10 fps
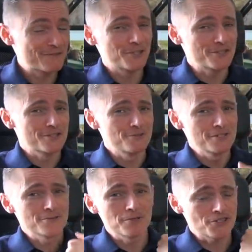I've got to do a
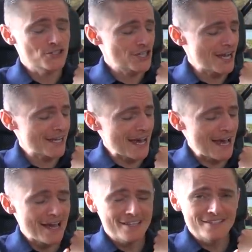wristwatch check,
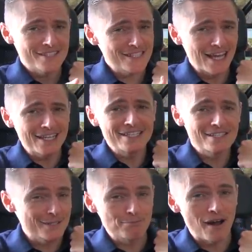and slightly
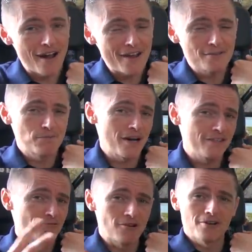inspired by
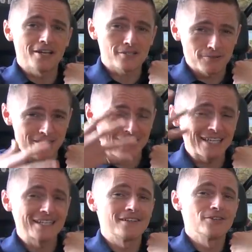the Rolex we're
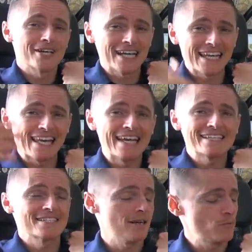taking a look at
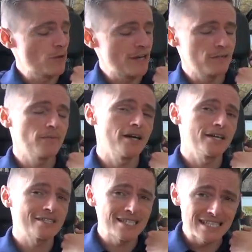later, I'm wearing
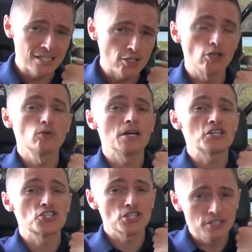my Tissot
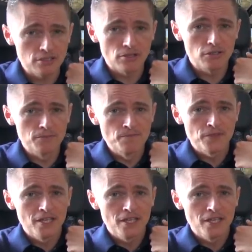Genero.